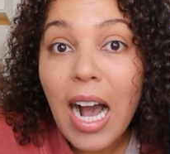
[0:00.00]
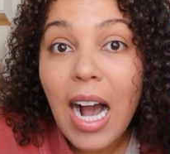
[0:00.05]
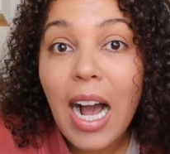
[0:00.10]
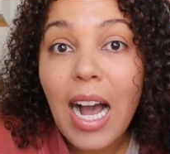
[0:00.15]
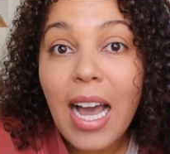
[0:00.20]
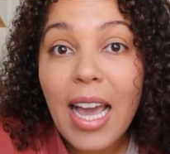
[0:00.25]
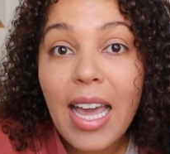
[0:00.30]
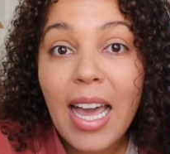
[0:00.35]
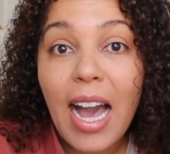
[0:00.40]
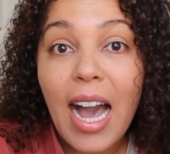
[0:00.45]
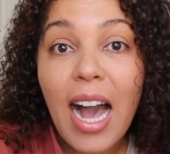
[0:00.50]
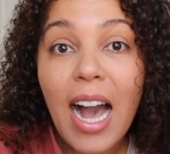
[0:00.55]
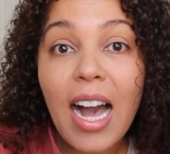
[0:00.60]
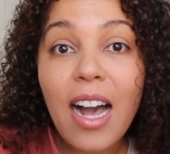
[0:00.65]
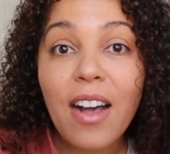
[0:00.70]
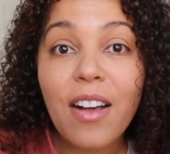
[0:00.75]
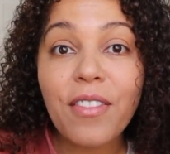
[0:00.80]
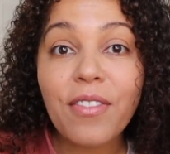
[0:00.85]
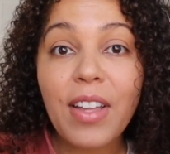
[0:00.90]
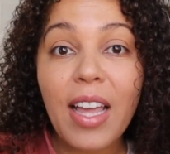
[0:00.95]
I
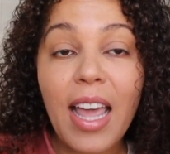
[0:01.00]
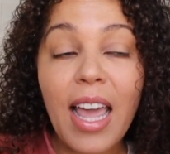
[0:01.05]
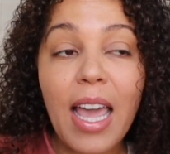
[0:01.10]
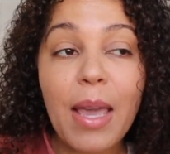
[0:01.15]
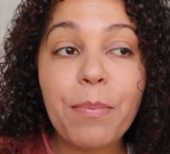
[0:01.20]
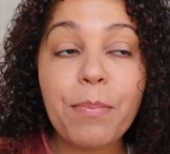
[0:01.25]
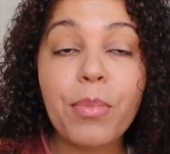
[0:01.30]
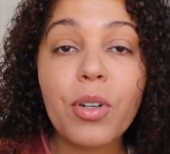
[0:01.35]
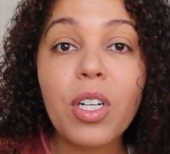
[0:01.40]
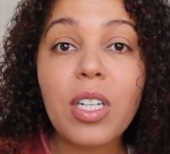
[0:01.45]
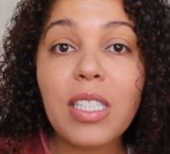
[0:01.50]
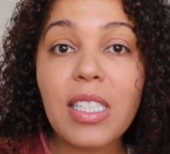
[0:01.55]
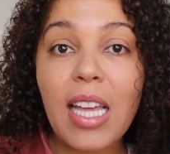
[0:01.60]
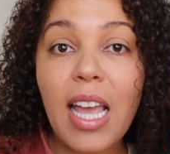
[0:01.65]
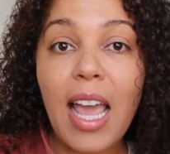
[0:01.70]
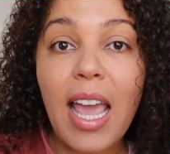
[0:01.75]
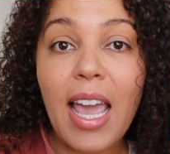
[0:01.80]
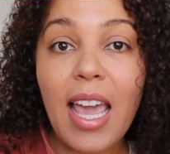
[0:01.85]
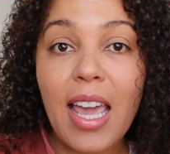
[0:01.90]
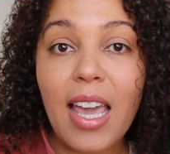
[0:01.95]
have booked
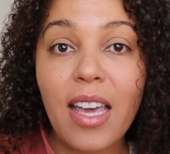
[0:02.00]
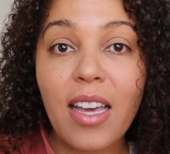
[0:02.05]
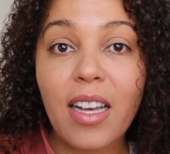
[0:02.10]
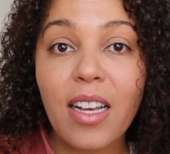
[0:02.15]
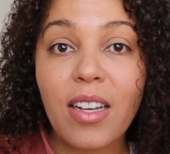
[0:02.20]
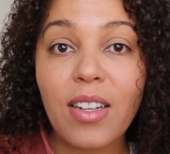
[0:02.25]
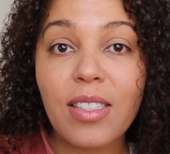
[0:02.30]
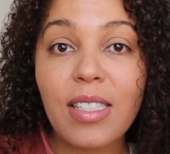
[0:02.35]
a